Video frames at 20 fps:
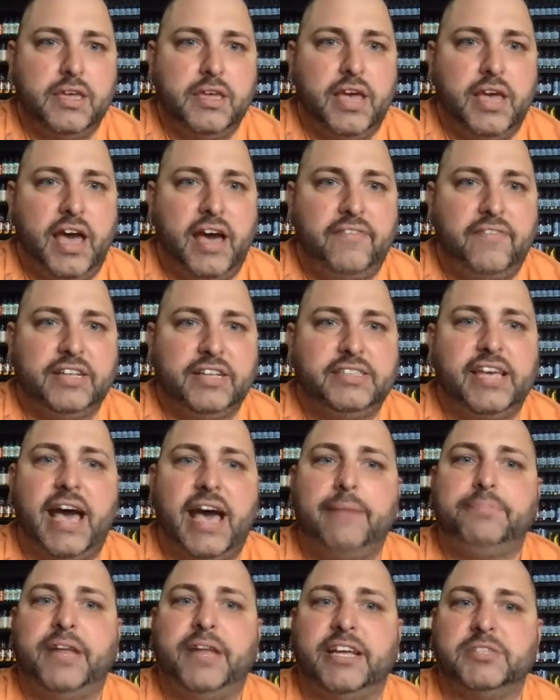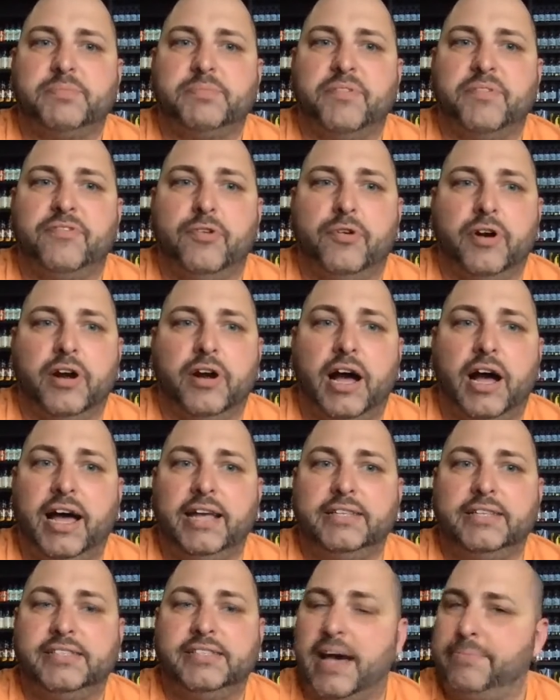Have I tap danced before? I
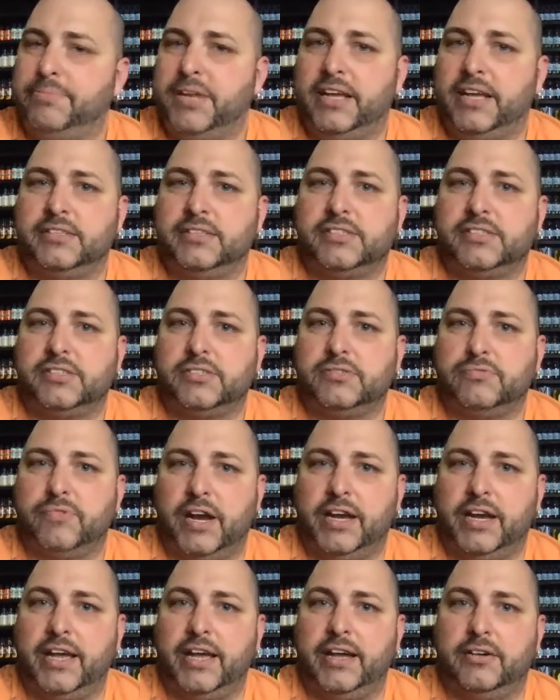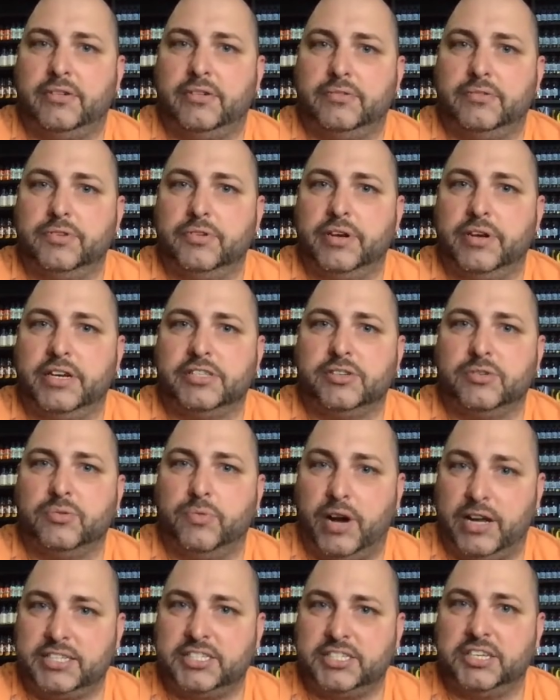tap dance right now. You guys are
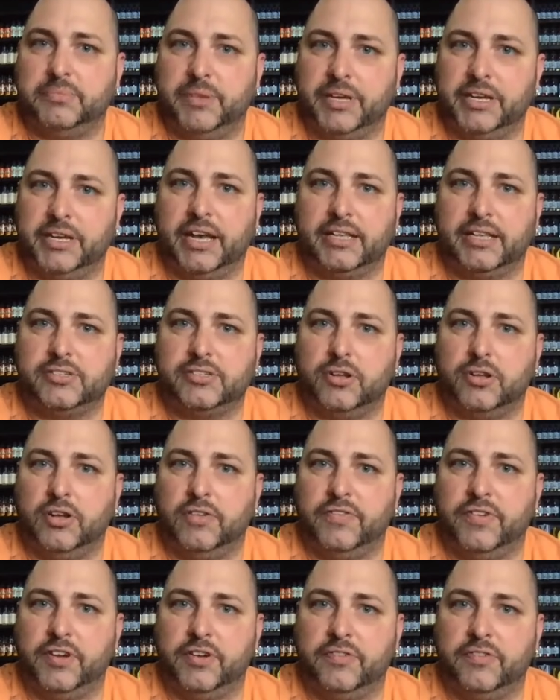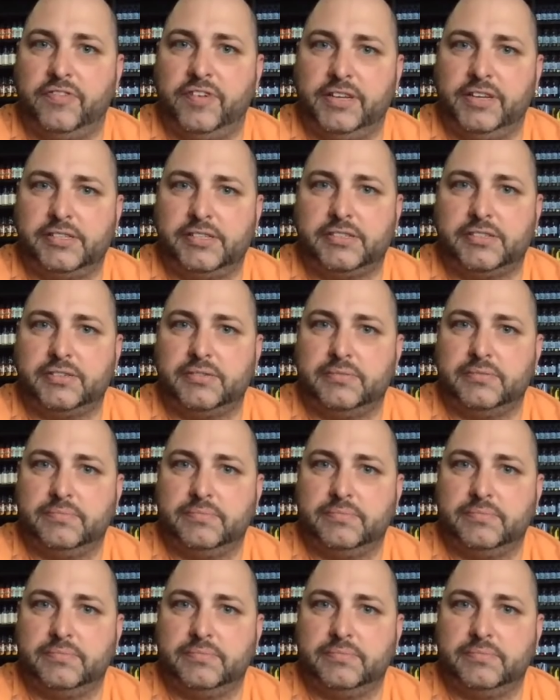watching me dance all over your face.